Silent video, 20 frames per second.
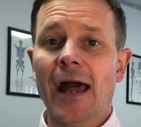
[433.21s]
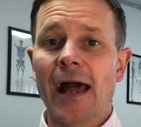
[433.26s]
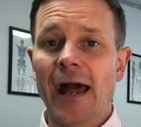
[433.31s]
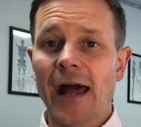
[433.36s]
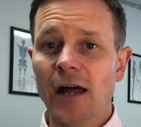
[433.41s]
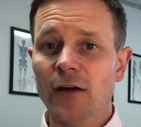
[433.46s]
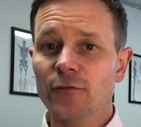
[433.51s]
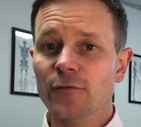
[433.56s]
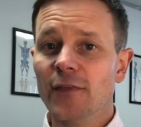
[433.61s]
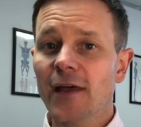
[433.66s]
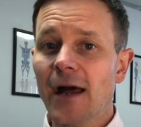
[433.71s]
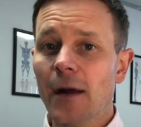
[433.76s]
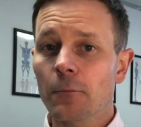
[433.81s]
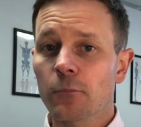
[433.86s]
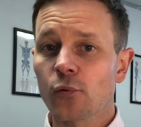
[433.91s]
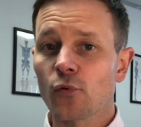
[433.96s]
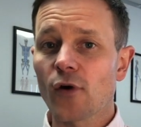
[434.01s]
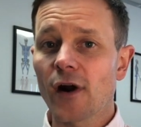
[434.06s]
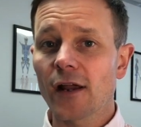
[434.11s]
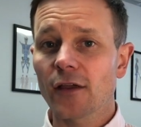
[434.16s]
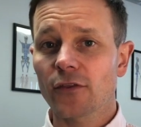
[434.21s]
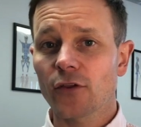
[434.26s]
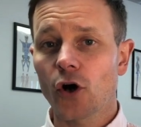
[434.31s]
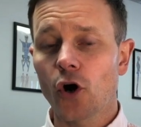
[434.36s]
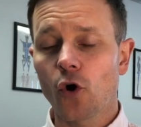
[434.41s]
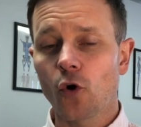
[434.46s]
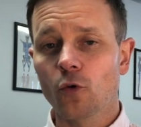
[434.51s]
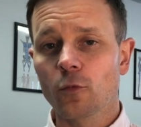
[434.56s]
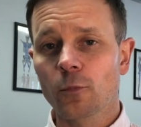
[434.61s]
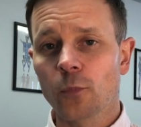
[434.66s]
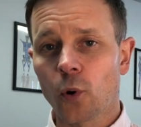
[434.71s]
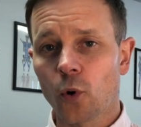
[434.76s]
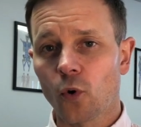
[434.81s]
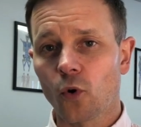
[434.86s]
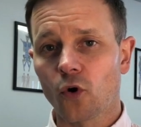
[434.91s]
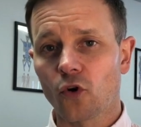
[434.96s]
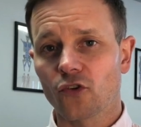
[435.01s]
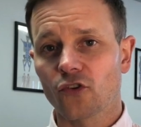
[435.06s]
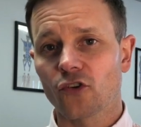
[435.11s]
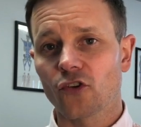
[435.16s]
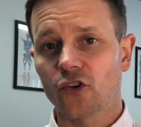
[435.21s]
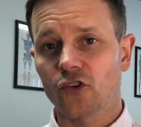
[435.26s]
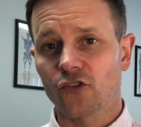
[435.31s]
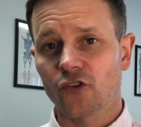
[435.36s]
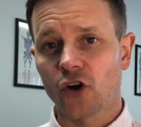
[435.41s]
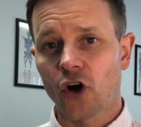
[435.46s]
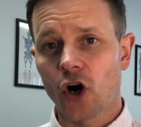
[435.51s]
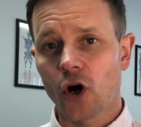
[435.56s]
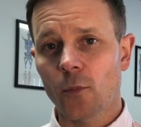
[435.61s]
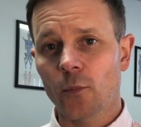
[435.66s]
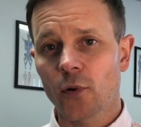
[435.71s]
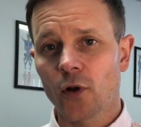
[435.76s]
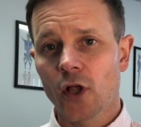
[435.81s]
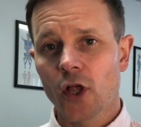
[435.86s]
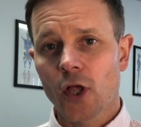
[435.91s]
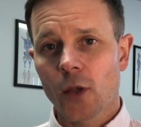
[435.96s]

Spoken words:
have that breath hold pause at the top,